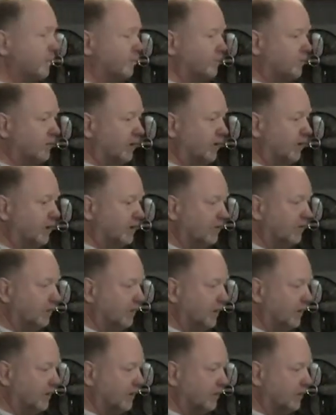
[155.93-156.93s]
So I need to
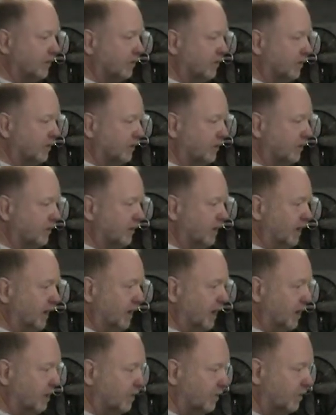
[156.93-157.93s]
get that stick in the
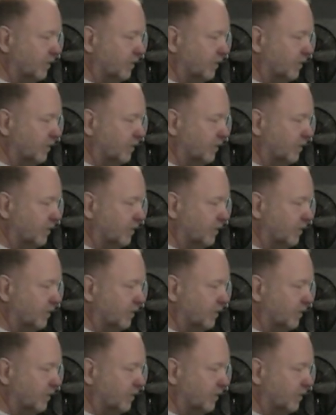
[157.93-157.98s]
air.